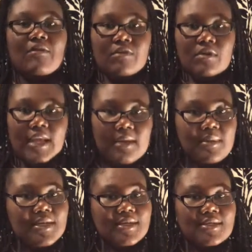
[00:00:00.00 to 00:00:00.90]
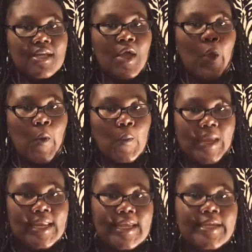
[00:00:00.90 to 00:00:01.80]
real name is
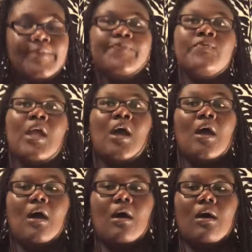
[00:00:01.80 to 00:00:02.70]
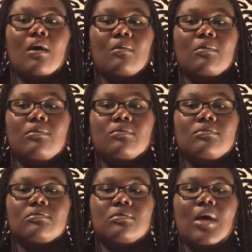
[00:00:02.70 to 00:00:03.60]
Whitney. I
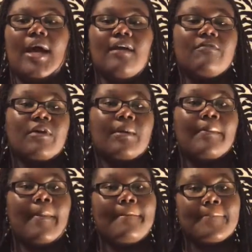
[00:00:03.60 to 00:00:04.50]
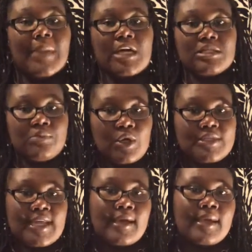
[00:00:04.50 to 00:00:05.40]
am from a small
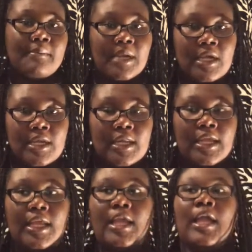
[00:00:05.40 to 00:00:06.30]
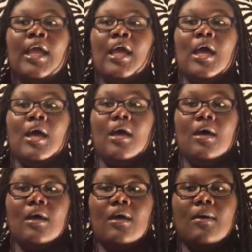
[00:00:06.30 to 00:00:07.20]
town in Maryland.
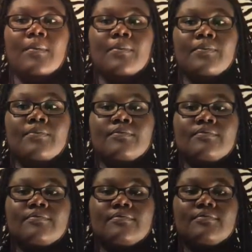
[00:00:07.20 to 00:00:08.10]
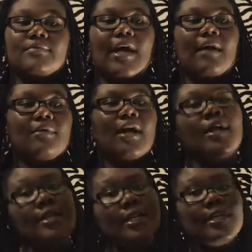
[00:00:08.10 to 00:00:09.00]
I'm
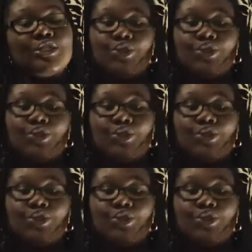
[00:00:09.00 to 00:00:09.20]
currently in